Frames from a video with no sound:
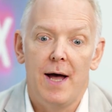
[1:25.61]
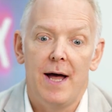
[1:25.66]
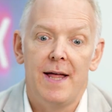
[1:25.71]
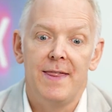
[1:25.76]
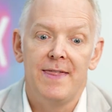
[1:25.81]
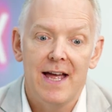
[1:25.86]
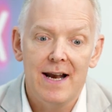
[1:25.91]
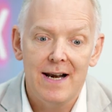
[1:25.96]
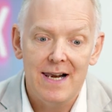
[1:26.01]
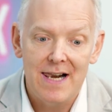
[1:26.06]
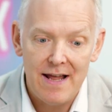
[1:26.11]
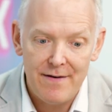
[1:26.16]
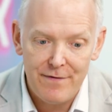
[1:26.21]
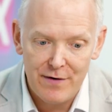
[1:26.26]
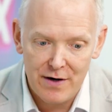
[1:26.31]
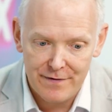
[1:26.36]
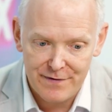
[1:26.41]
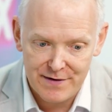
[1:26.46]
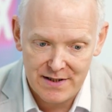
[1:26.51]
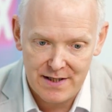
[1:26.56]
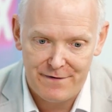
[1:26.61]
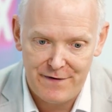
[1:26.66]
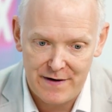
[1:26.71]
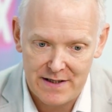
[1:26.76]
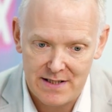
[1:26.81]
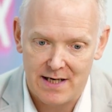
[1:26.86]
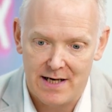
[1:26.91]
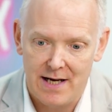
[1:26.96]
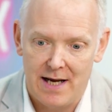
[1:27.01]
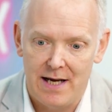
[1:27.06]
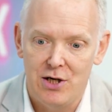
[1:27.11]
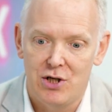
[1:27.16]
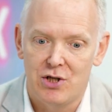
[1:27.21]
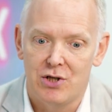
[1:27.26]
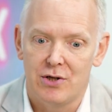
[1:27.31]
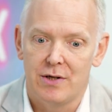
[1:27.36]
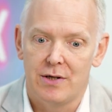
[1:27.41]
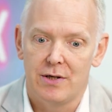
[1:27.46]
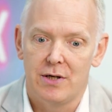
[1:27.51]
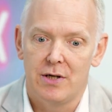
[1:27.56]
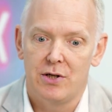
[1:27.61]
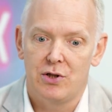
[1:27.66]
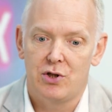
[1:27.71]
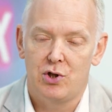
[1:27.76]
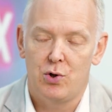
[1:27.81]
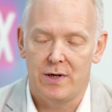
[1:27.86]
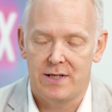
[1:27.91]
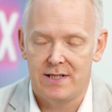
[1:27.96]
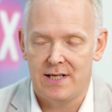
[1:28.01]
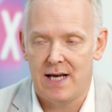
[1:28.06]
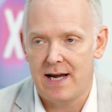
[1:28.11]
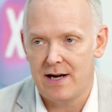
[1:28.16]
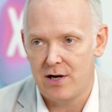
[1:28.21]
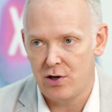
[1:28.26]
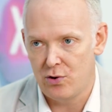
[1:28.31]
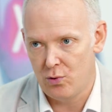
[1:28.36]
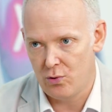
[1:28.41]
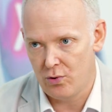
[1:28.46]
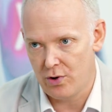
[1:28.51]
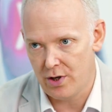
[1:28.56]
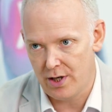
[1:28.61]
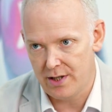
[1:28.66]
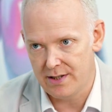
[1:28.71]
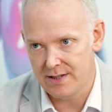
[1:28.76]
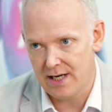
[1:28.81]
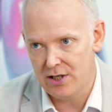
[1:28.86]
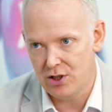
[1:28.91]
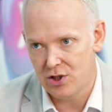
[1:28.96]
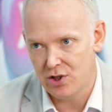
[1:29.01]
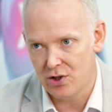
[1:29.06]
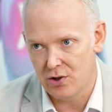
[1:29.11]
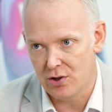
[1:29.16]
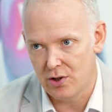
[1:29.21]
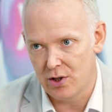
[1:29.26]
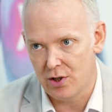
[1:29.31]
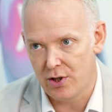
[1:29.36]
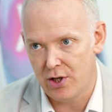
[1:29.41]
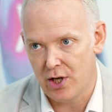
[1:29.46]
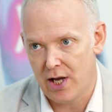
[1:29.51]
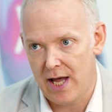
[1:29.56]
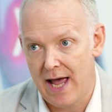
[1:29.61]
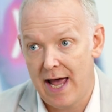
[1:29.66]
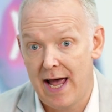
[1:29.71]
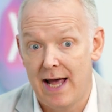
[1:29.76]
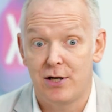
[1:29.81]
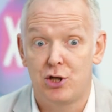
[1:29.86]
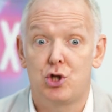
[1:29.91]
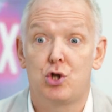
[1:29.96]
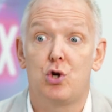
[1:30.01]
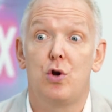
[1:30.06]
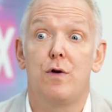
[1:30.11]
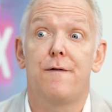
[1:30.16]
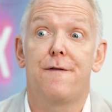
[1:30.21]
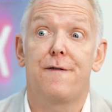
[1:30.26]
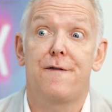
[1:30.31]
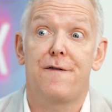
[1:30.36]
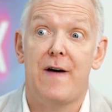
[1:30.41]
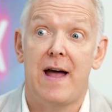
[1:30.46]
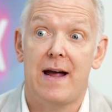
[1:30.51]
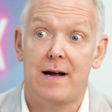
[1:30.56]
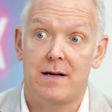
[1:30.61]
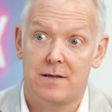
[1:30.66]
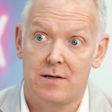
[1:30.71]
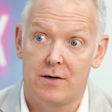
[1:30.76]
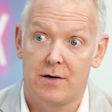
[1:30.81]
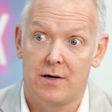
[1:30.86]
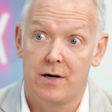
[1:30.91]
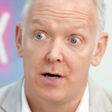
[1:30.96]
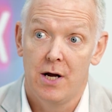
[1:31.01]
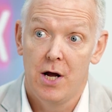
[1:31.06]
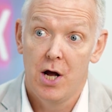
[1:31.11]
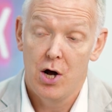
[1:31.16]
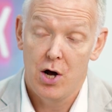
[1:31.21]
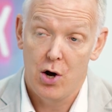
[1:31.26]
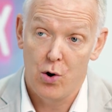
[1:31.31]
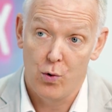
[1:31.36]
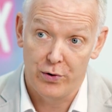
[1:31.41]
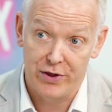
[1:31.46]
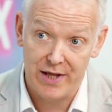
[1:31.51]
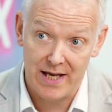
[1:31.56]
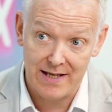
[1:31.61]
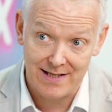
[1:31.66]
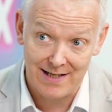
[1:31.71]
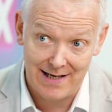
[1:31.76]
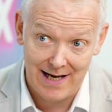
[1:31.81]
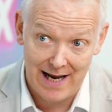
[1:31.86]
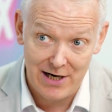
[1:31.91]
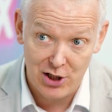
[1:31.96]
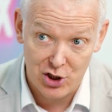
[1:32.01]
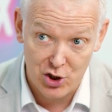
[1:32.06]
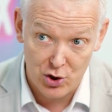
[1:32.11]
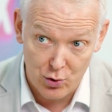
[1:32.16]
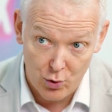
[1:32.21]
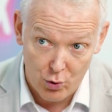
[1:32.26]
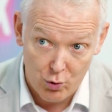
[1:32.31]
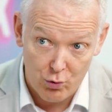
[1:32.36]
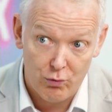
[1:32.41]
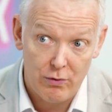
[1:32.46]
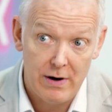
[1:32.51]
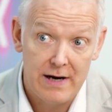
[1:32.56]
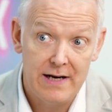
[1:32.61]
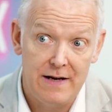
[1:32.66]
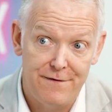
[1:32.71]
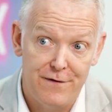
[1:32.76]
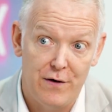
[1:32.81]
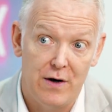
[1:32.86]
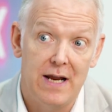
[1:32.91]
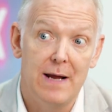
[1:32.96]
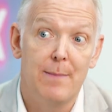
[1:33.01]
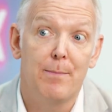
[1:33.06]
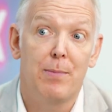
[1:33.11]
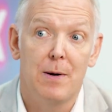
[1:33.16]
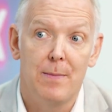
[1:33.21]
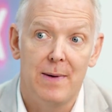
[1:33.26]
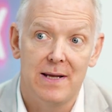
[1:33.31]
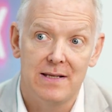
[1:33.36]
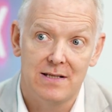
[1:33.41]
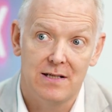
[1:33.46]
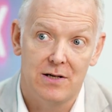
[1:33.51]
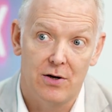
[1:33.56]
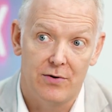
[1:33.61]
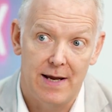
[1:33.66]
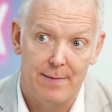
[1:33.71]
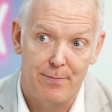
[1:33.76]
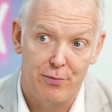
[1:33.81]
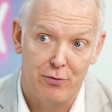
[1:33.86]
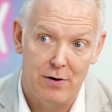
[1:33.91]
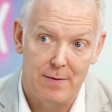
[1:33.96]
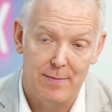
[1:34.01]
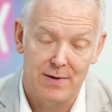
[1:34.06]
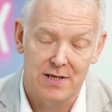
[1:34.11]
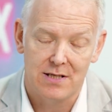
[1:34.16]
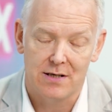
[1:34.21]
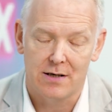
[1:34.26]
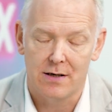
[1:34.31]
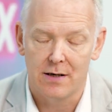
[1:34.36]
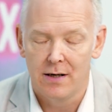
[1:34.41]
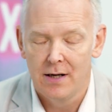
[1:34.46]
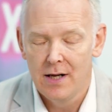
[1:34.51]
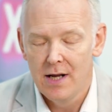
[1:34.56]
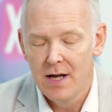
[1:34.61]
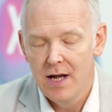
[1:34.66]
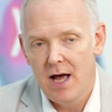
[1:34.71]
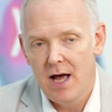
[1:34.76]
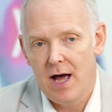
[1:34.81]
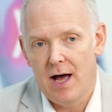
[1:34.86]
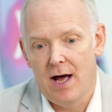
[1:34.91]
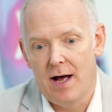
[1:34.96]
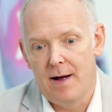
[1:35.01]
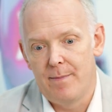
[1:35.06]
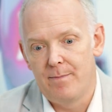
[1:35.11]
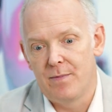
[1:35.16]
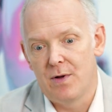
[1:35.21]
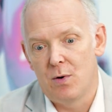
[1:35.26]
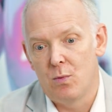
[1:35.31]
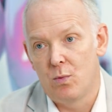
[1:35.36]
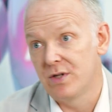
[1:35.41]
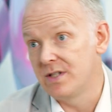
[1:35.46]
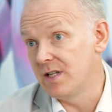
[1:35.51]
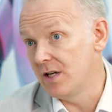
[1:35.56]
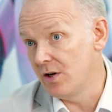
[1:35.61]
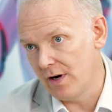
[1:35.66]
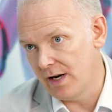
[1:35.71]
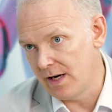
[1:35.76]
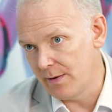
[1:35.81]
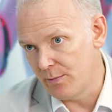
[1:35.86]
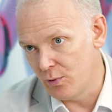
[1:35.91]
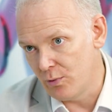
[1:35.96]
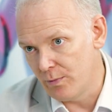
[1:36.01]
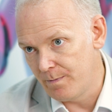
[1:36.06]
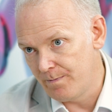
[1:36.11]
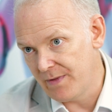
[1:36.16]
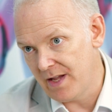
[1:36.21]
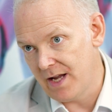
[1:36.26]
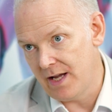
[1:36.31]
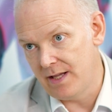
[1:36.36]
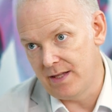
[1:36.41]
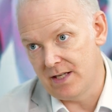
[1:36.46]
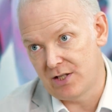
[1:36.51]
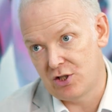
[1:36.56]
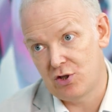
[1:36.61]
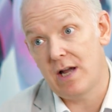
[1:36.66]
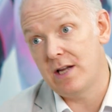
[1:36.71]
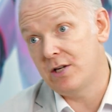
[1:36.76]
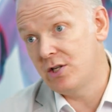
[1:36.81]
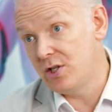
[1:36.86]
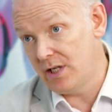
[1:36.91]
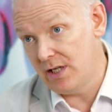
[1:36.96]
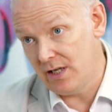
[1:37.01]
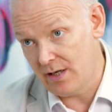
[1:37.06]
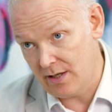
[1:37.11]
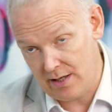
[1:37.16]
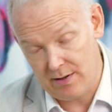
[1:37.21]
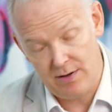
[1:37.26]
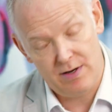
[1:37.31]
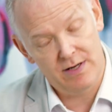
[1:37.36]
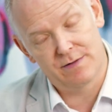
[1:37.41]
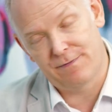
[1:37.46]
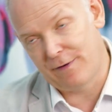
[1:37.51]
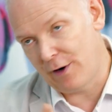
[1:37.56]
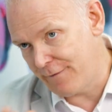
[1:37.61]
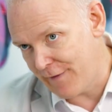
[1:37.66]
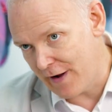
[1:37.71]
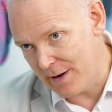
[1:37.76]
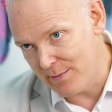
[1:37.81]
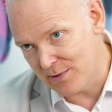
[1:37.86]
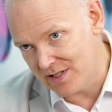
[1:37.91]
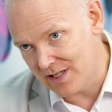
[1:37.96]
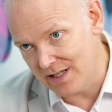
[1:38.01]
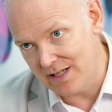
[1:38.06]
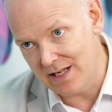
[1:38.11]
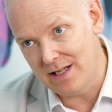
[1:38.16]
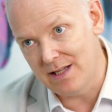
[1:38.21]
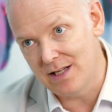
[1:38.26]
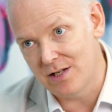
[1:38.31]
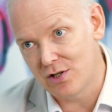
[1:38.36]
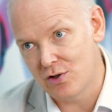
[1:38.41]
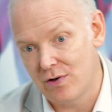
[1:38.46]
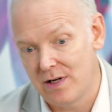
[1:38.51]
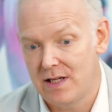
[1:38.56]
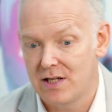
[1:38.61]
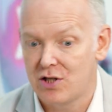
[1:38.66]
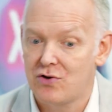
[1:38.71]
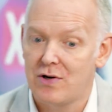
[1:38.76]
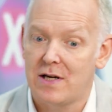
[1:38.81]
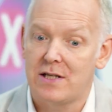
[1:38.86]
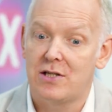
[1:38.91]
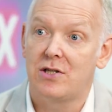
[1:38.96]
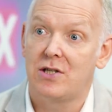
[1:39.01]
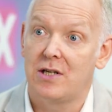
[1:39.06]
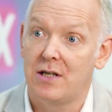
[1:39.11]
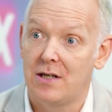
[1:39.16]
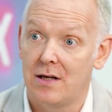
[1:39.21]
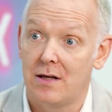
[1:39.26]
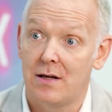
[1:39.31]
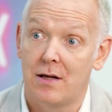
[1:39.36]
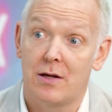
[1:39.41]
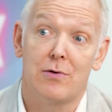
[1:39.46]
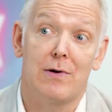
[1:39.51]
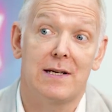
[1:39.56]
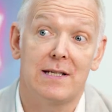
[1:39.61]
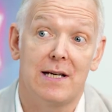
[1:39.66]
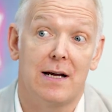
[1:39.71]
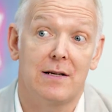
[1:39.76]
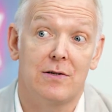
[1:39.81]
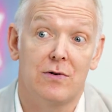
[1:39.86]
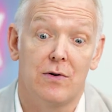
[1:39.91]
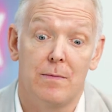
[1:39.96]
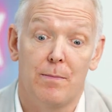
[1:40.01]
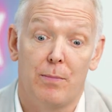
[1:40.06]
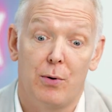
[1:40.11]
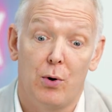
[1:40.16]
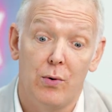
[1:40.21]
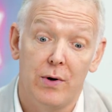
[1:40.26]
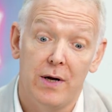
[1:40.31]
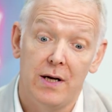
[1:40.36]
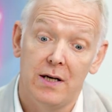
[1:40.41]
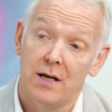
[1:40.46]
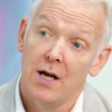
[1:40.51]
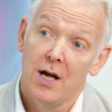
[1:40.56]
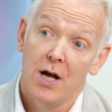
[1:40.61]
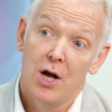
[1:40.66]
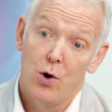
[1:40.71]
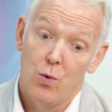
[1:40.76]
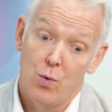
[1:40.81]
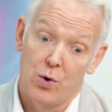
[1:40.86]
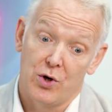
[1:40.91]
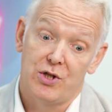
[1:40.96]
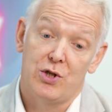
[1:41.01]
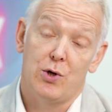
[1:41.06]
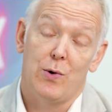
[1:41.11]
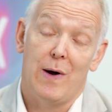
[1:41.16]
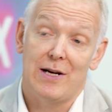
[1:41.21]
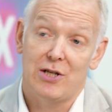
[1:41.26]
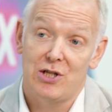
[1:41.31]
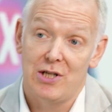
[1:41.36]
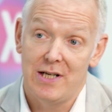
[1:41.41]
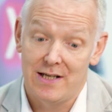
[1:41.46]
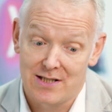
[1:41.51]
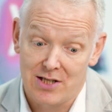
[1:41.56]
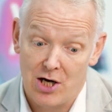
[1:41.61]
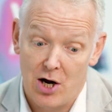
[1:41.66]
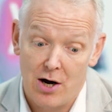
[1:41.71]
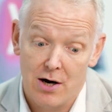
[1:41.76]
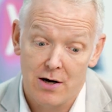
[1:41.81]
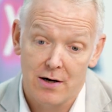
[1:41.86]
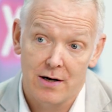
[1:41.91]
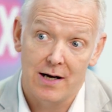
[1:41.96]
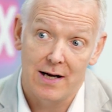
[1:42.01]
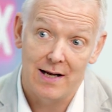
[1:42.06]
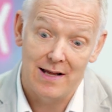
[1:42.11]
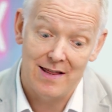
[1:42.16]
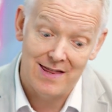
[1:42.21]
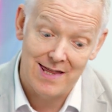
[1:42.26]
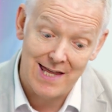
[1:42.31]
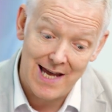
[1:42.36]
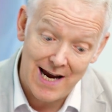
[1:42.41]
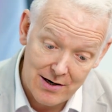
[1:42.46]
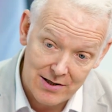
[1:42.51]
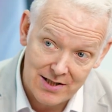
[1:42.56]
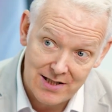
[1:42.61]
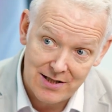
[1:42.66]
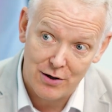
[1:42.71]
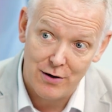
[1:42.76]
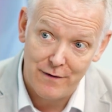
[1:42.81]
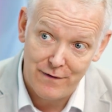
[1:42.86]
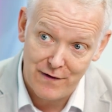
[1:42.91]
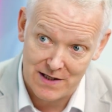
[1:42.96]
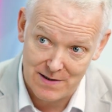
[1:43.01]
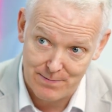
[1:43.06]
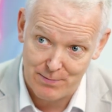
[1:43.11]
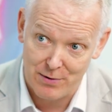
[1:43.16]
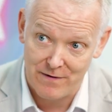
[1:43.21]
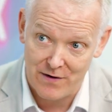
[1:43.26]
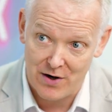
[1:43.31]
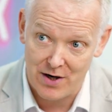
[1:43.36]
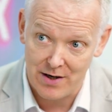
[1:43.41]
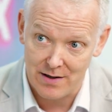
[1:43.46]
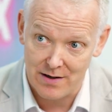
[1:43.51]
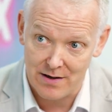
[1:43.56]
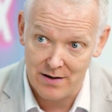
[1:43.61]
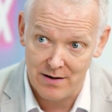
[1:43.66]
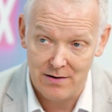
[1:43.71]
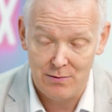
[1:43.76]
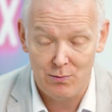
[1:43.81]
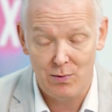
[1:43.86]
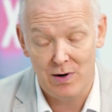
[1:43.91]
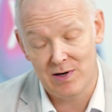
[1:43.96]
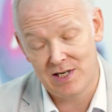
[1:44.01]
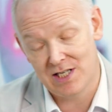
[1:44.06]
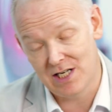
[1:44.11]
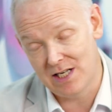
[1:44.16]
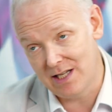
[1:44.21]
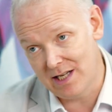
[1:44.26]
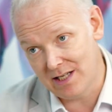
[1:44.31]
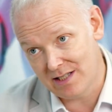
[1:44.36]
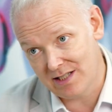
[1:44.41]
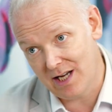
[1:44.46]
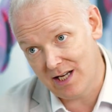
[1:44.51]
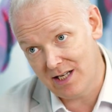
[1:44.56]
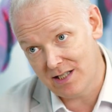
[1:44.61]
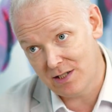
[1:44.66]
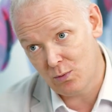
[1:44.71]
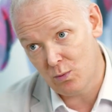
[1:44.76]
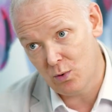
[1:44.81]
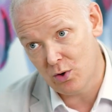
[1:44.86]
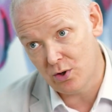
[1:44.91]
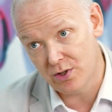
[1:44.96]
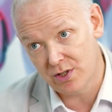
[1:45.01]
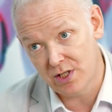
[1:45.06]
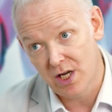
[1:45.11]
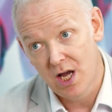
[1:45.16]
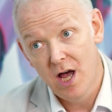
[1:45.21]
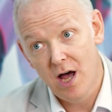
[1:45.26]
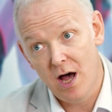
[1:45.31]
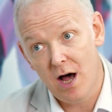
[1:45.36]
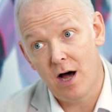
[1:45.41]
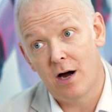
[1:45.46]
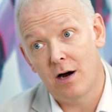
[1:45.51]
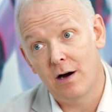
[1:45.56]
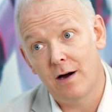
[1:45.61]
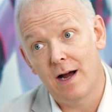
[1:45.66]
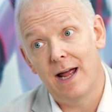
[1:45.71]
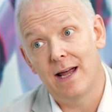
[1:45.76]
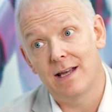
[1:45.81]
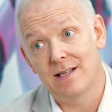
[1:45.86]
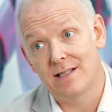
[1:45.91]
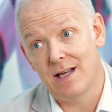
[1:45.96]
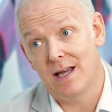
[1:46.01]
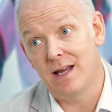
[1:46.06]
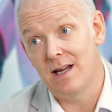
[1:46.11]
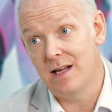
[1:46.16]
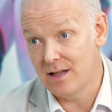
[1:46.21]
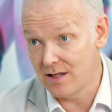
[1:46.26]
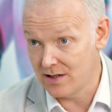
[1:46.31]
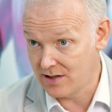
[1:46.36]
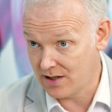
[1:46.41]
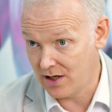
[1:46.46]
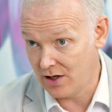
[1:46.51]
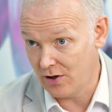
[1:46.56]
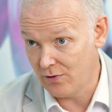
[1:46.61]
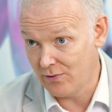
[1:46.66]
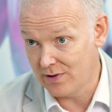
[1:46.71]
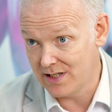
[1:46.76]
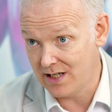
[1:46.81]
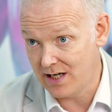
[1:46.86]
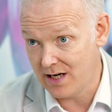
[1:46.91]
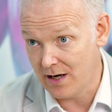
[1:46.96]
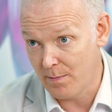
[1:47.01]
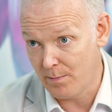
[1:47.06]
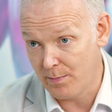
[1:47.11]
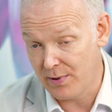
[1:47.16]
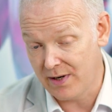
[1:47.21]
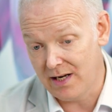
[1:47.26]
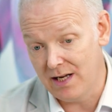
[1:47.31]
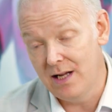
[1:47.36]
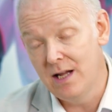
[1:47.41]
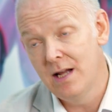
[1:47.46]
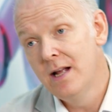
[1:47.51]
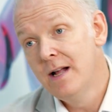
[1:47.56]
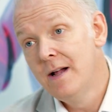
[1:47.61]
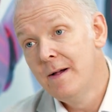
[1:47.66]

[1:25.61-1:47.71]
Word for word: and their level of sophistication to attack an organization that had two factor authentication already fully implemented on their perimeter um, was incredible. And the strategy uh, is very famous in the industry. The strategy that the threat actor employed was to actually target their service provider, which in this case was RSA, the security company,